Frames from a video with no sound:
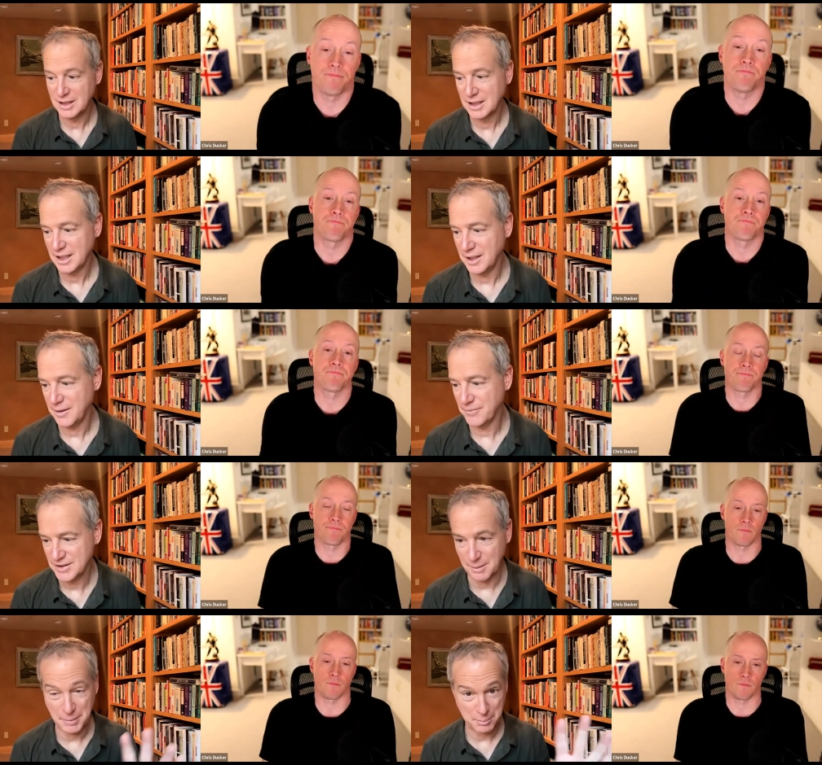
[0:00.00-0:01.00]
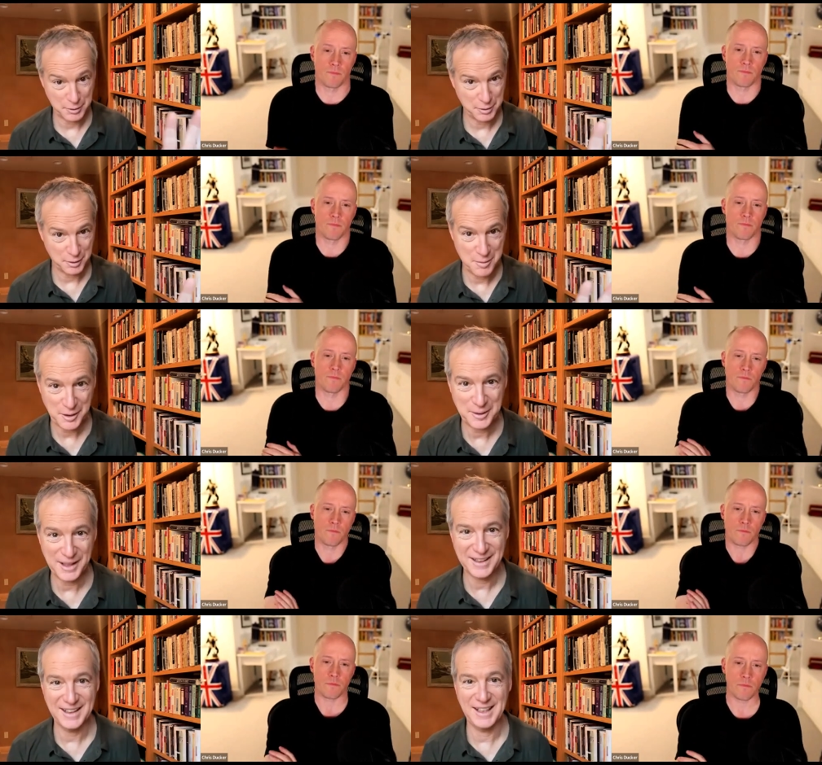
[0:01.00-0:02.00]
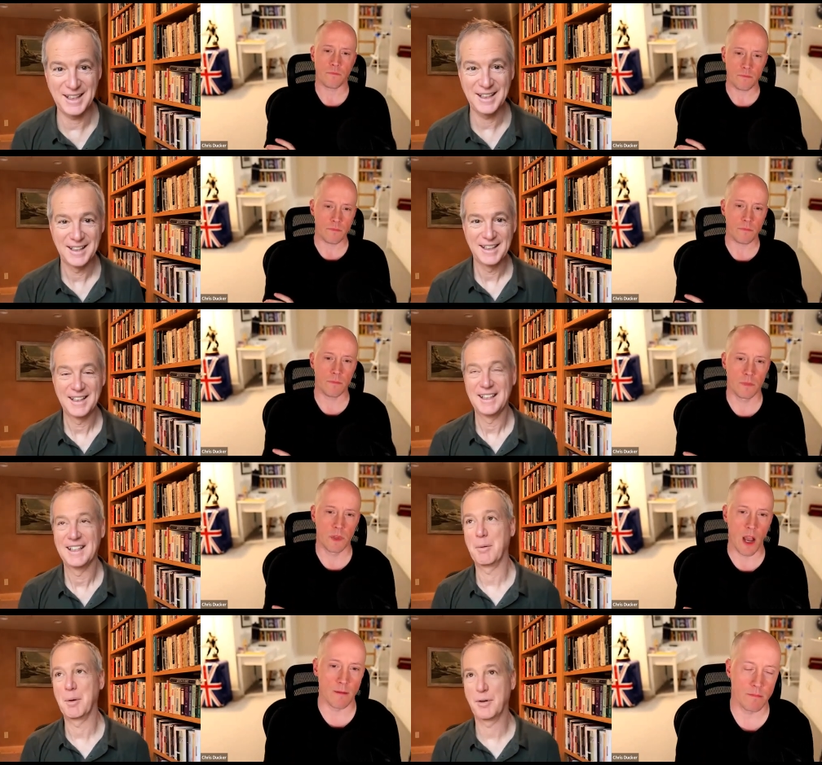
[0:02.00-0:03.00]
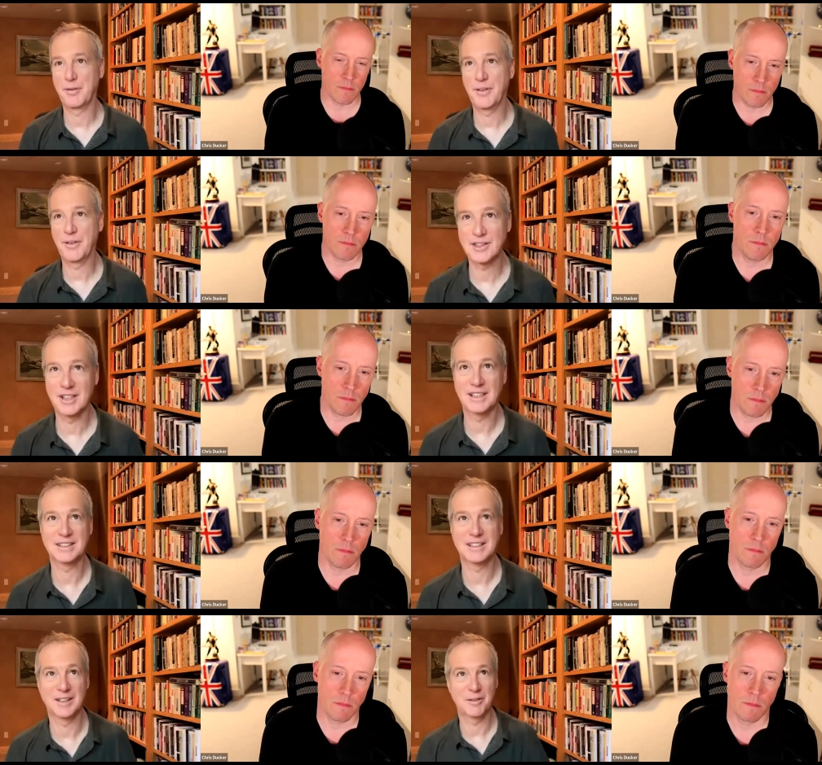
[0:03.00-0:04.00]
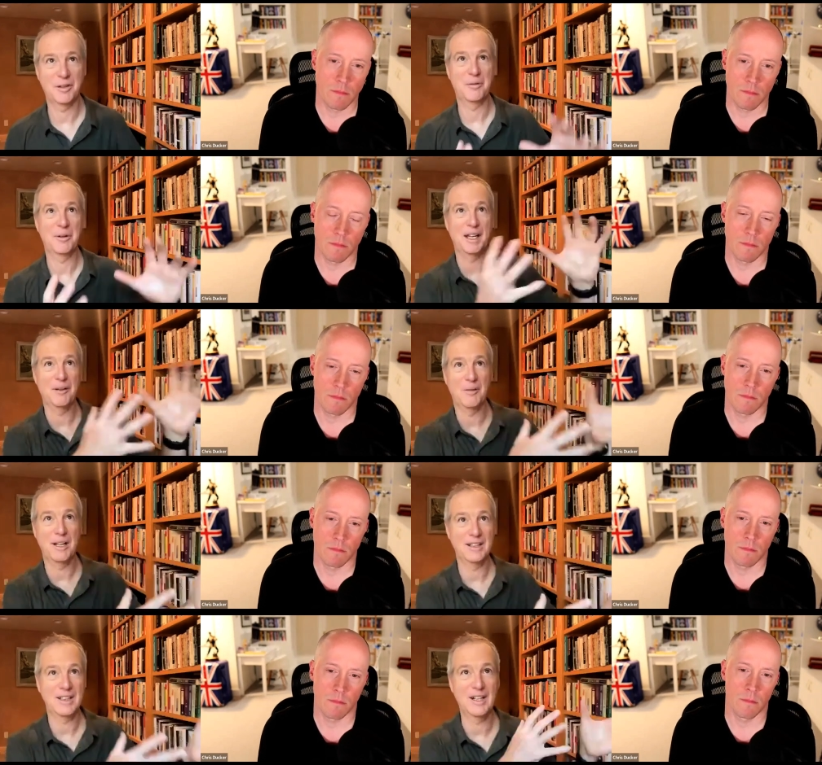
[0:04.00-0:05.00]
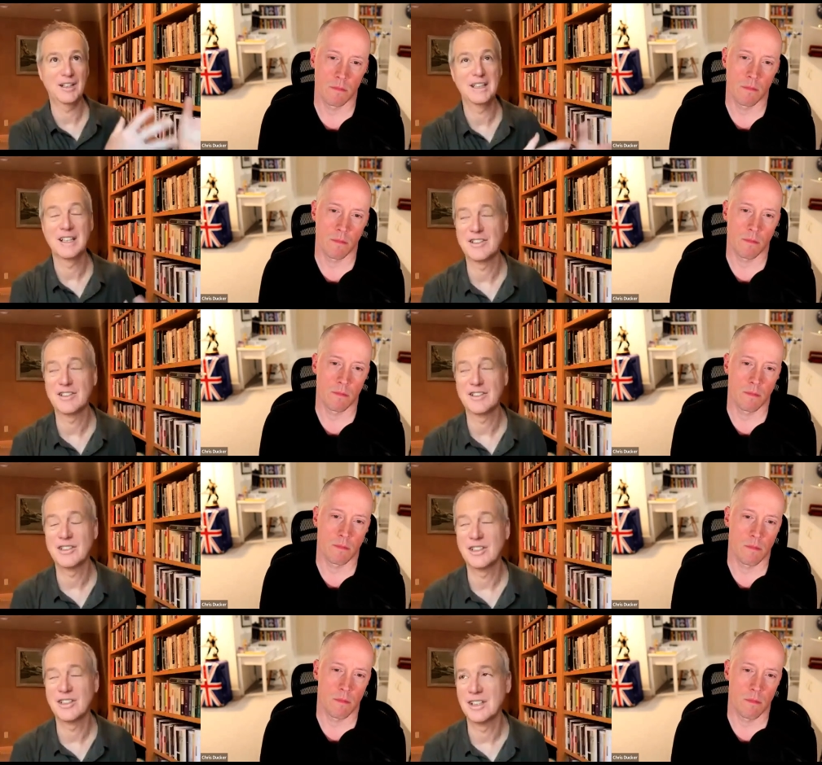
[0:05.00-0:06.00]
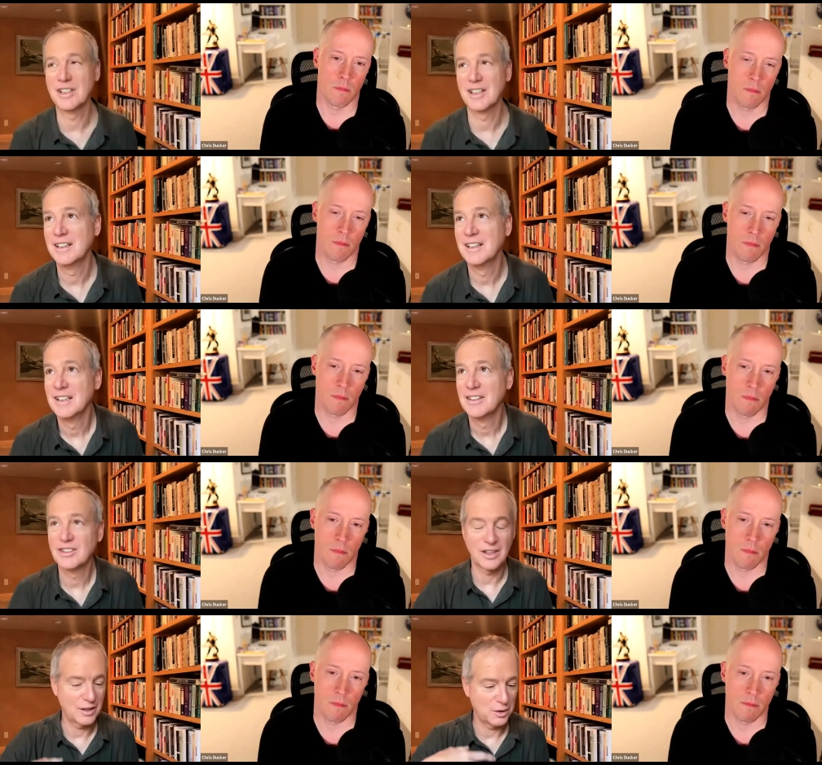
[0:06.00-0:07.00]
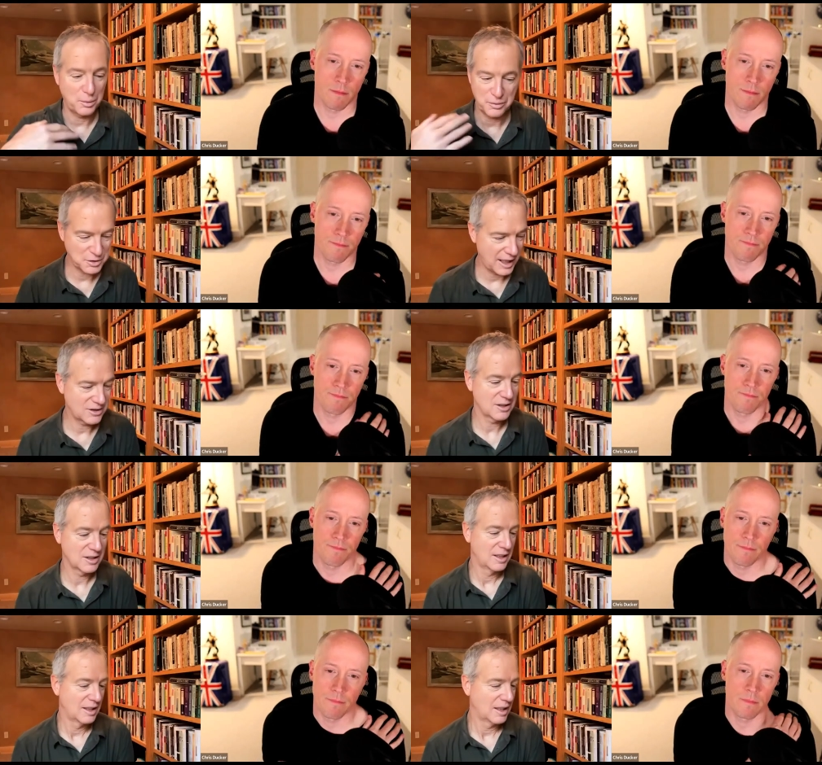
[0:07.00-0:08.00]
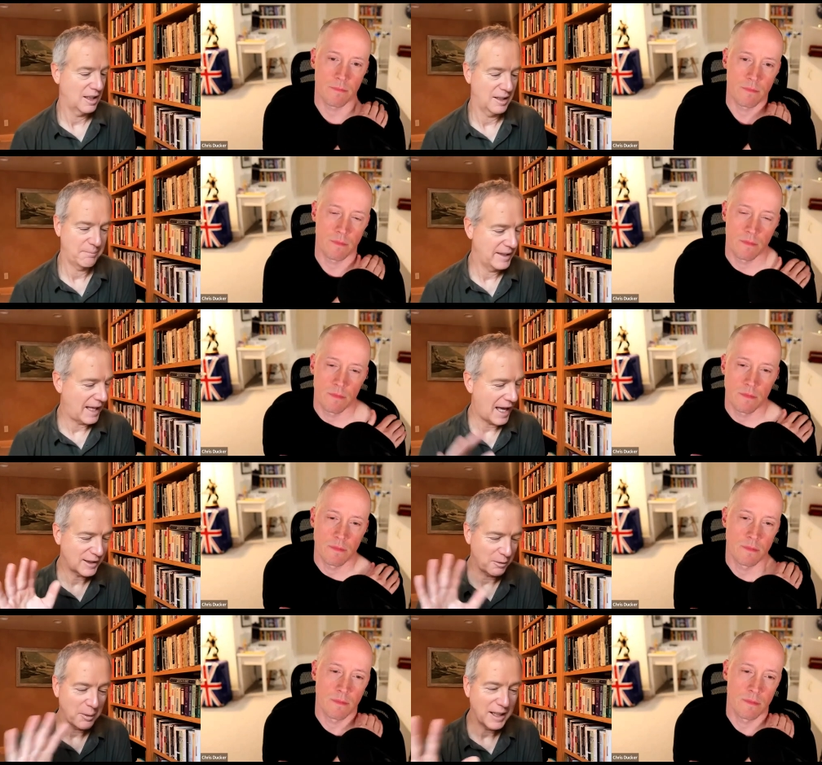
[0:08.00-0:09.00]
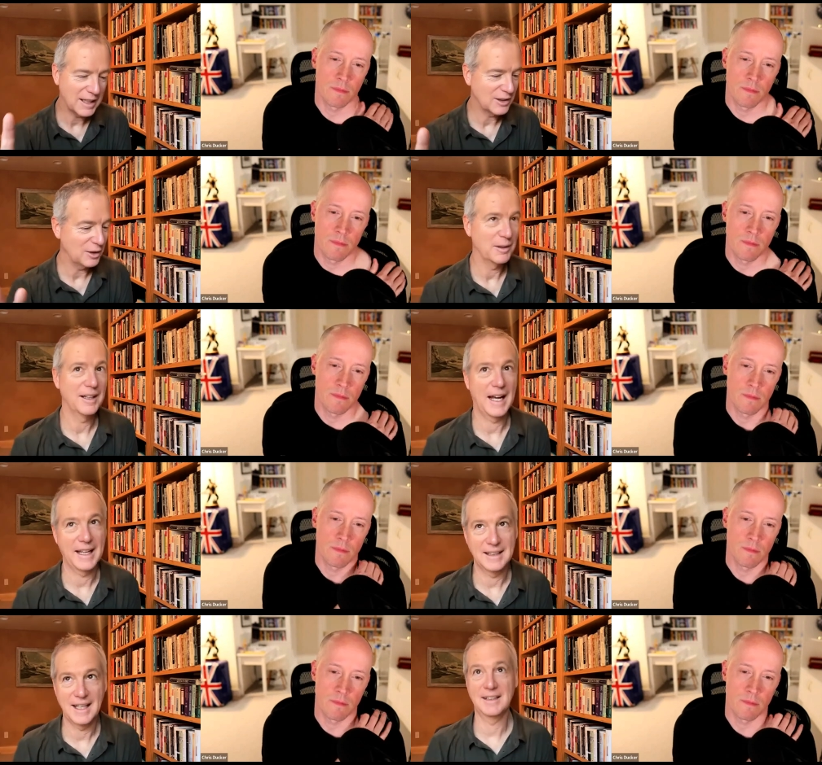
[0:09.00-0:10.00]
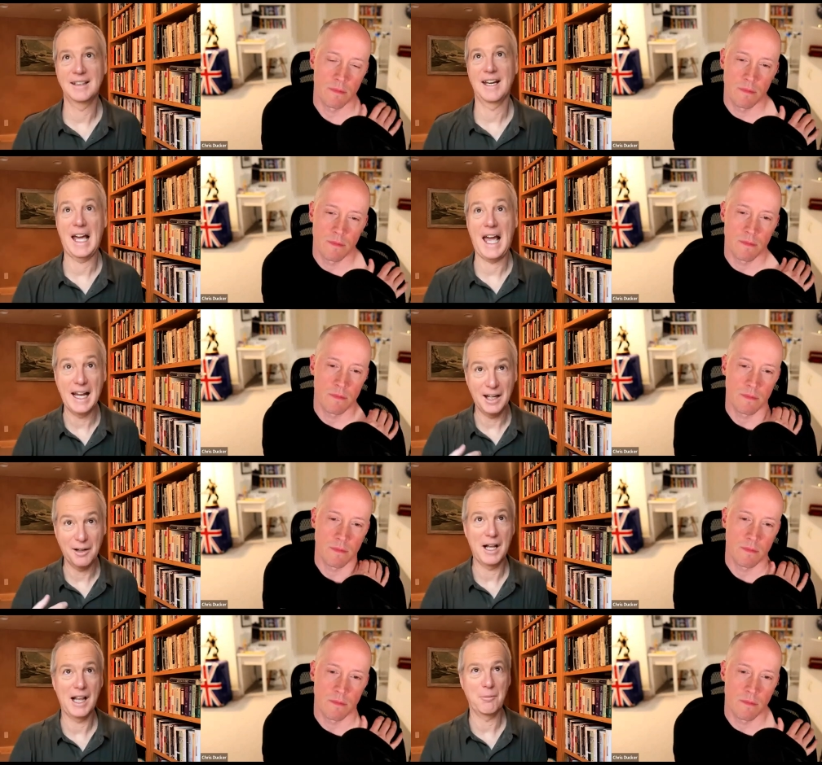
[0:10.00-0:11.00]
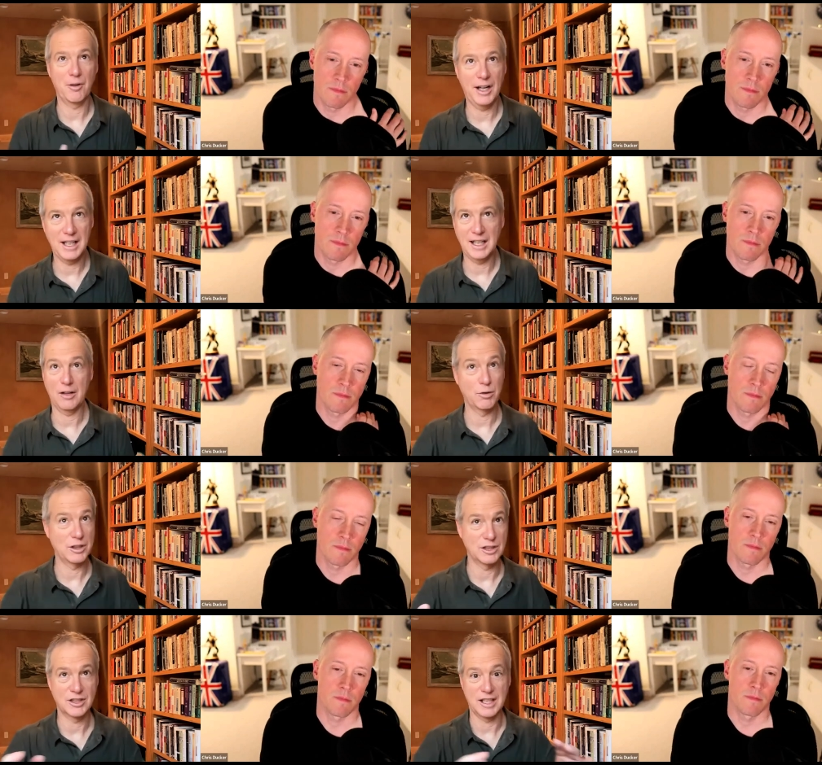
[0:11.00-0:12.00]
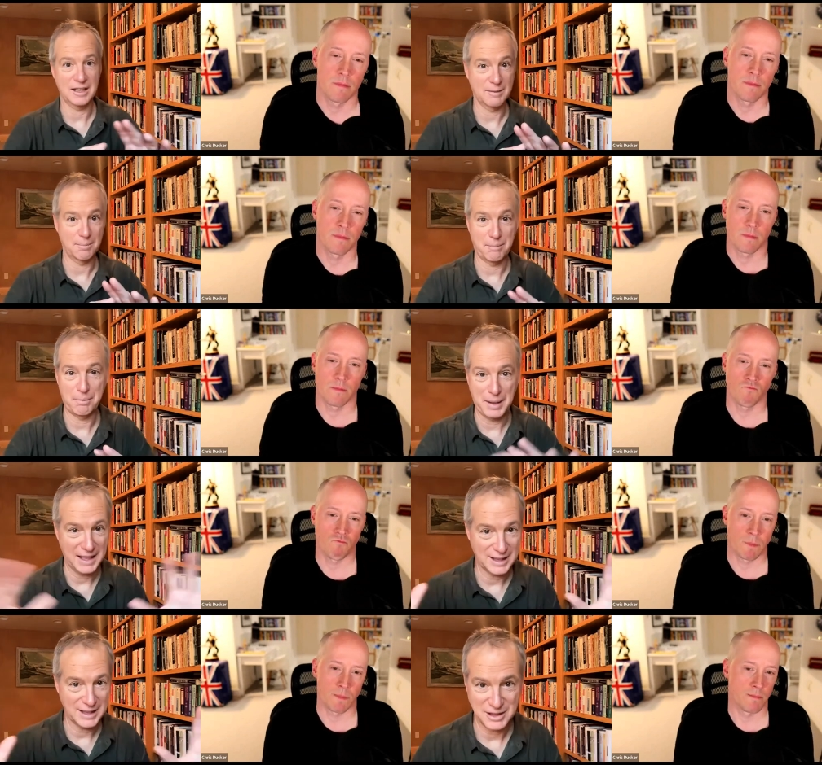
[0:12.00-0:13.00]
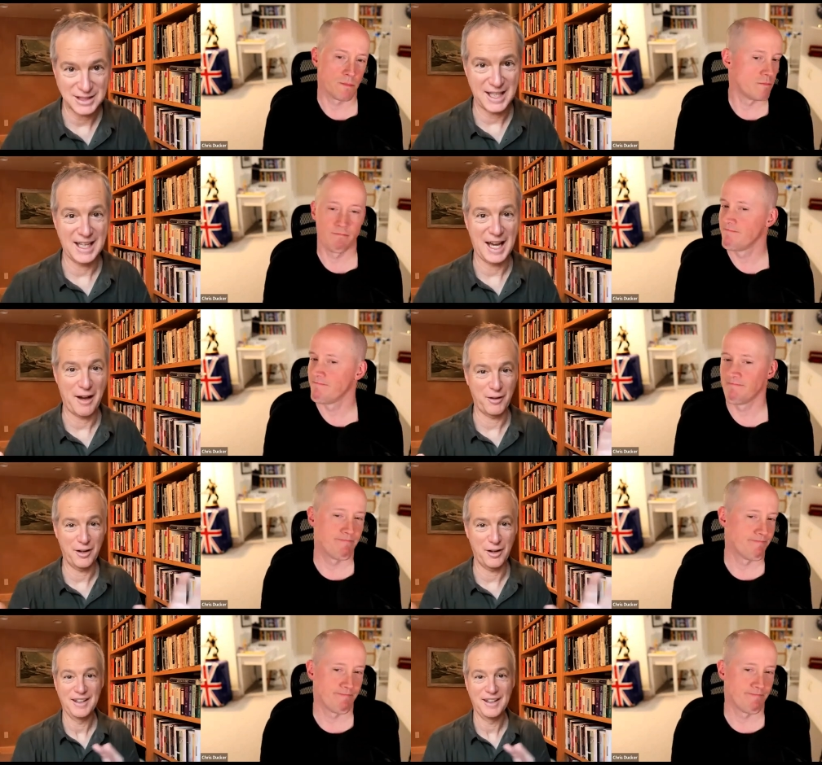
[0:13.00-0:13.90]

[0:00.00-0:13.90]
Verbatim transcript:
Speaker 1: Um, some people do it more quickly. Yeah. I'm a perfectionist. I threw away one entire edition, started over from scratch. Not the way to do it. I tend to edit while I'm writing, which is like the biggest mistake ever.